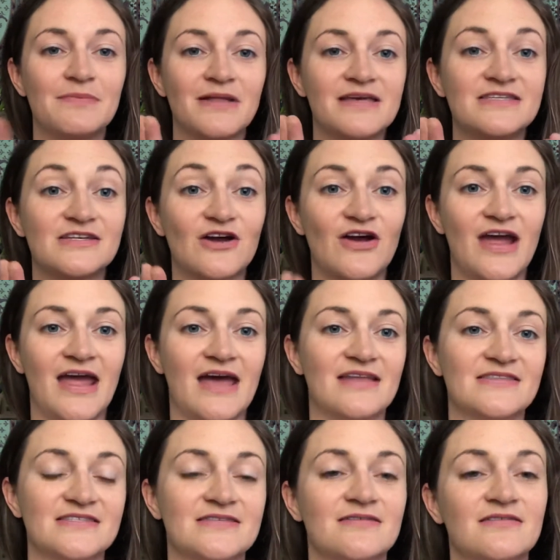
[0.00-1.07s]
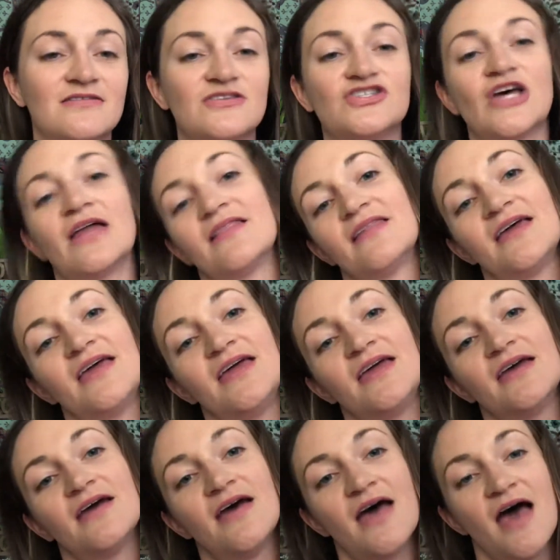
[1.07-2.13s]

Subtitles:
placing our hands gently